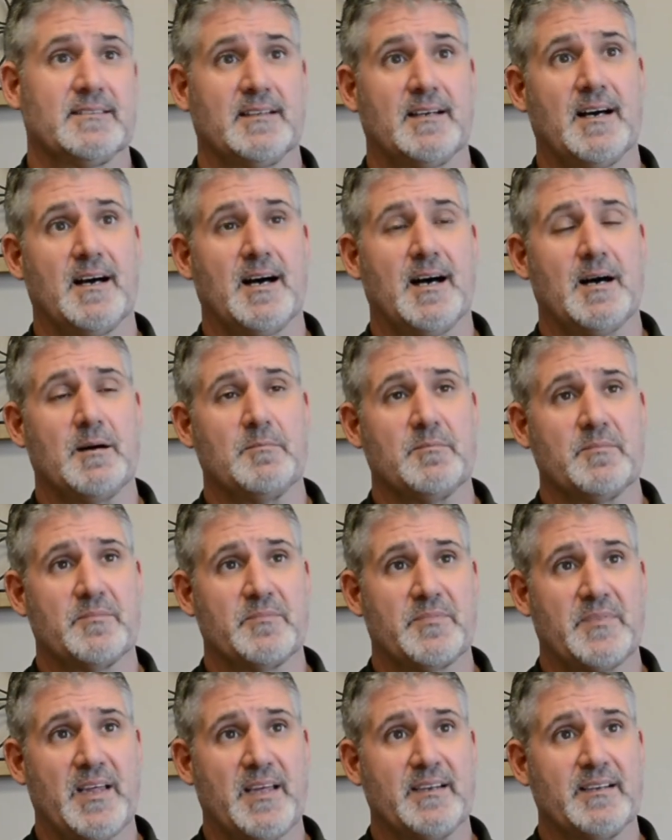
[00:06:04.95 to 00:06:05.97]
Um,
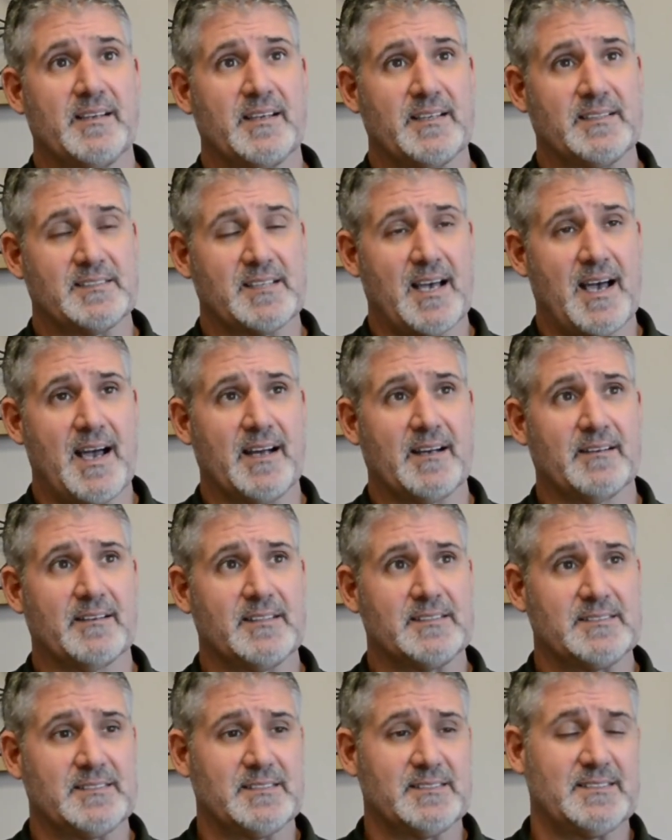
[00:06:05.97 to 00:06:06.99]
then it's a higher
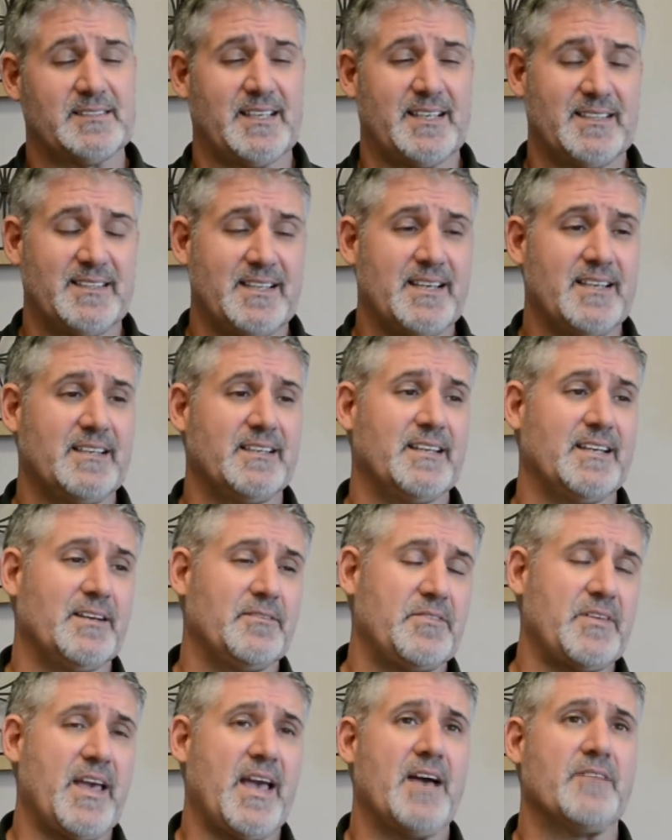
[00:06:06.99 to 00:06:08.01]
instance. And then
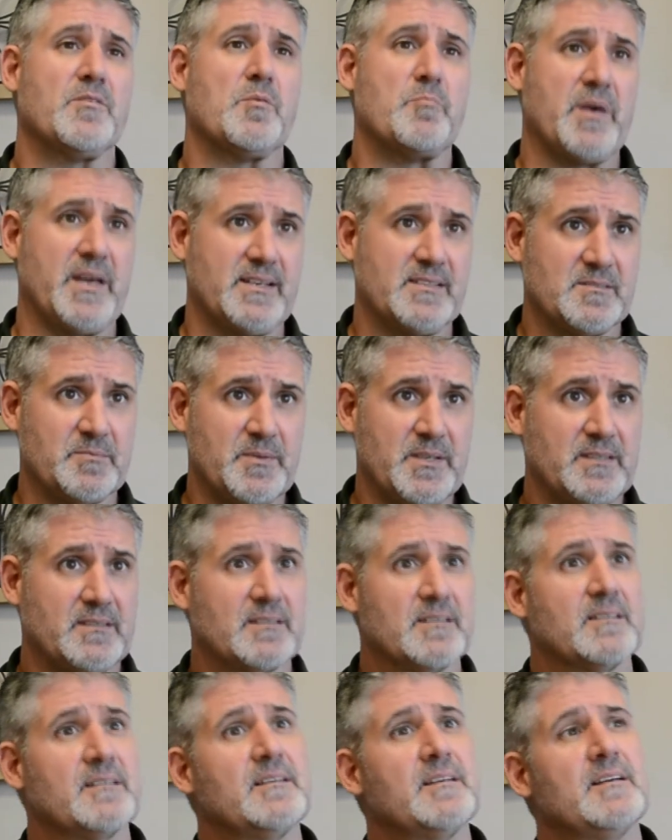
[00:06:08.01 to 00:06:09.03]
if you have a
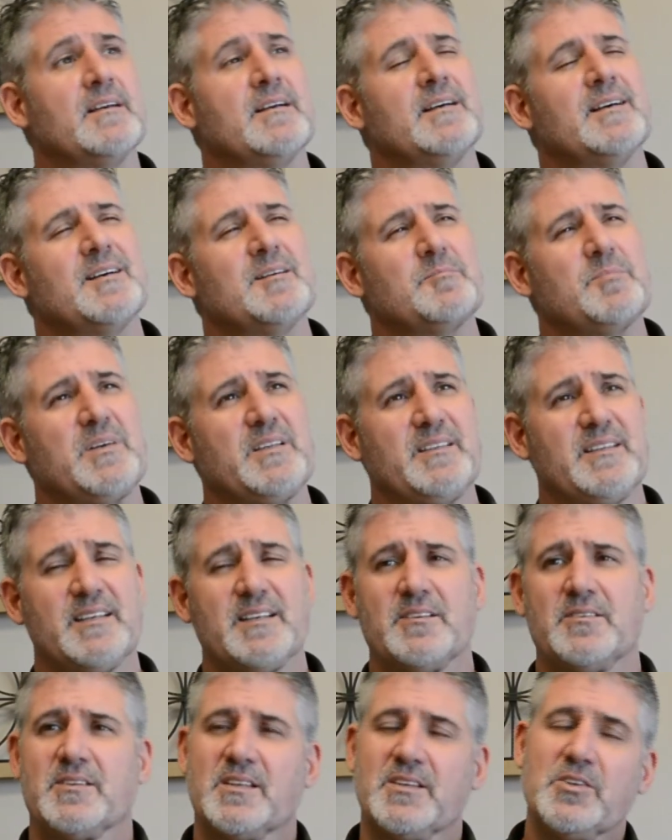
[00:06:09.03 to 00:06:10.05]
basement. But, you
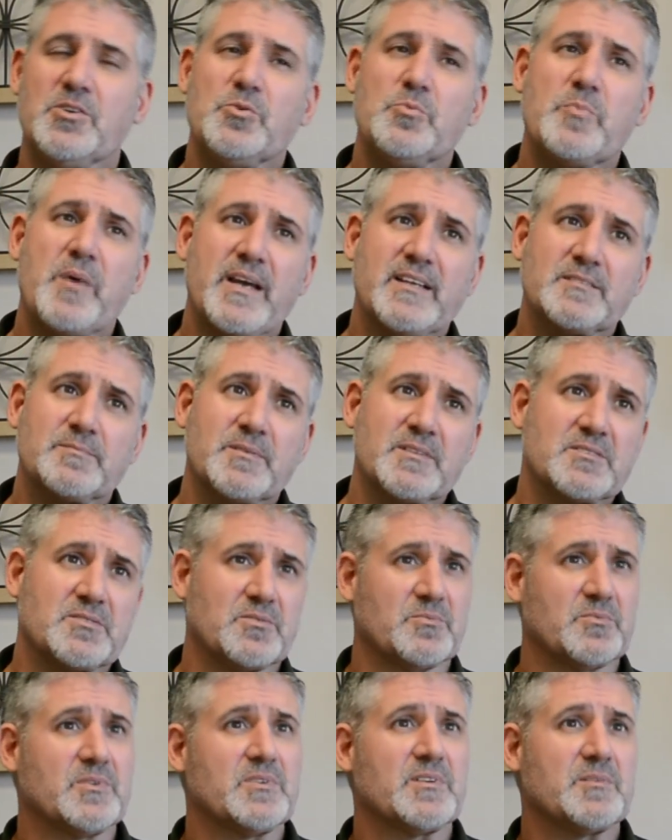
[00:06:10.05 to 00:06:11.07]
know, the new basements are
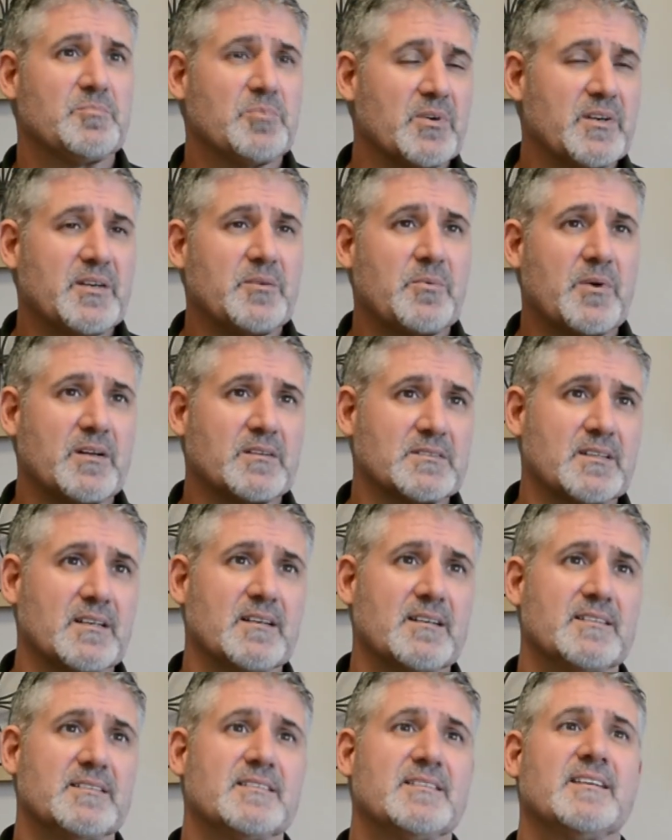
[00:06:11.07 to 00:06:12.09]
really pretty well
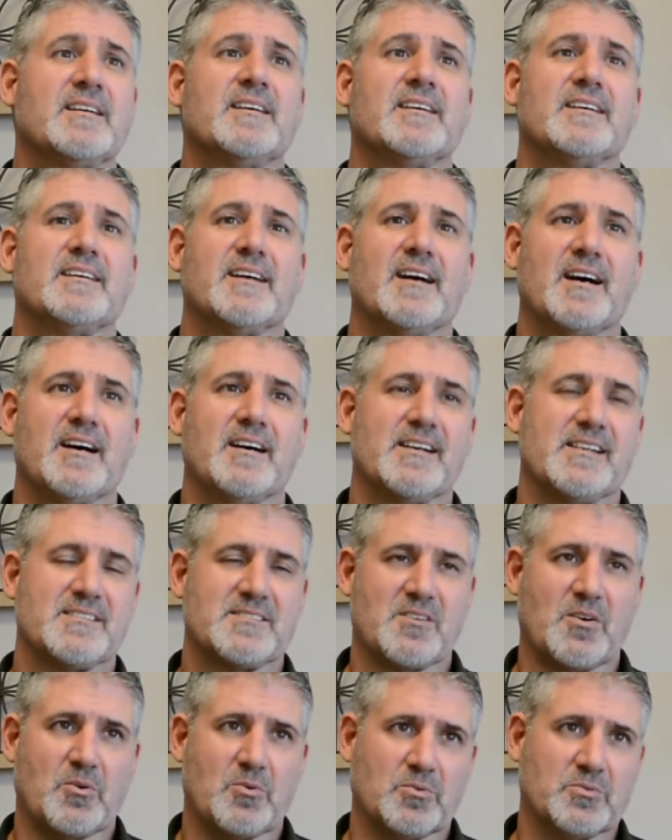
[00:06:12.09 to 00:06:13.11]
done. Uh, it's
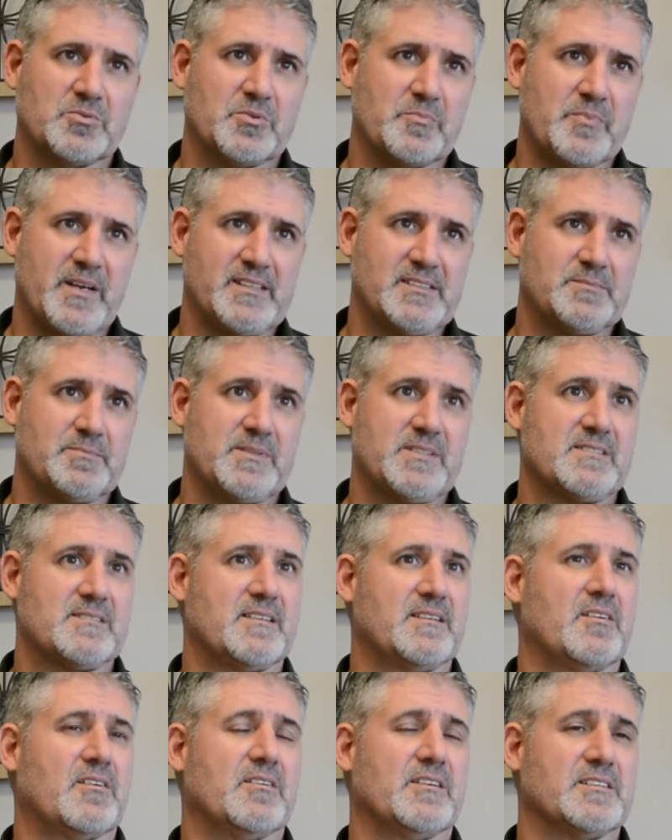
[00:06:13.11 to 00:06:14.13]
the older basements
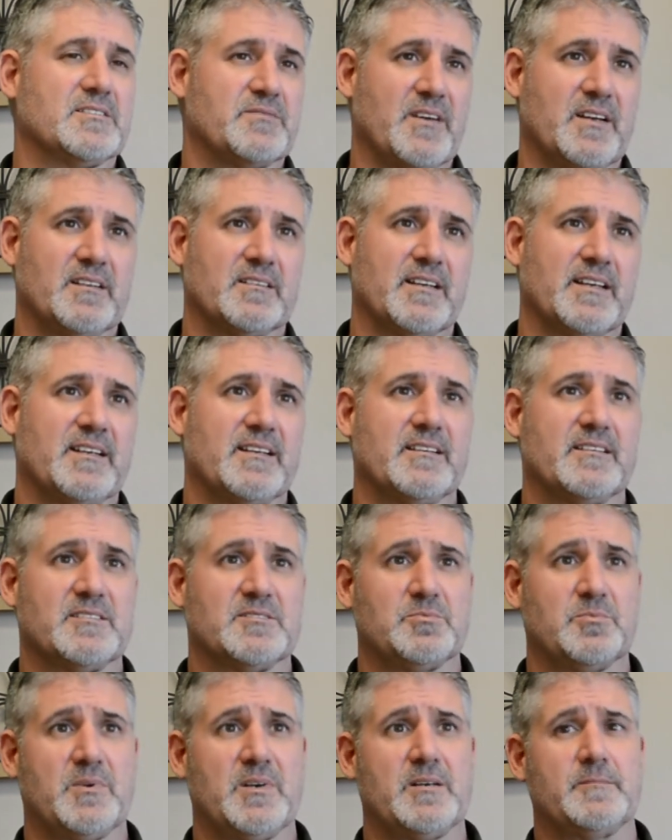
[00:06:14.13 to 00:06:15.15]
that aren't as ventilated
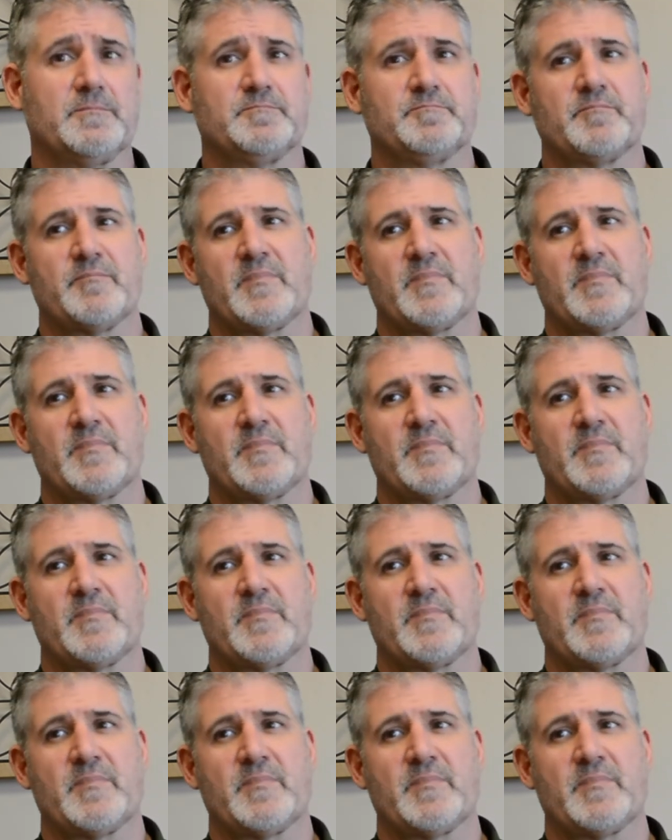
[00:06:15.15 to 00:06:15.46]
as well.